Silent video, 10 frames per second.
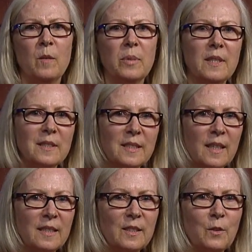Political
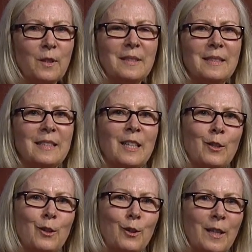science courses
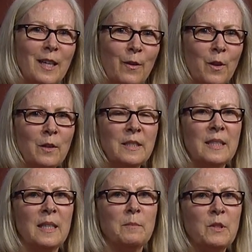in looking at those
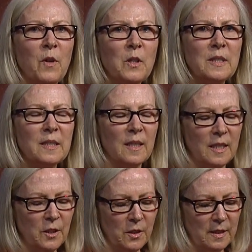themes focus on
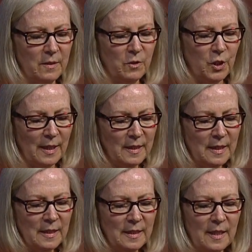issues of
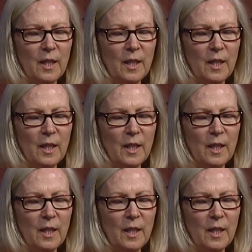justice,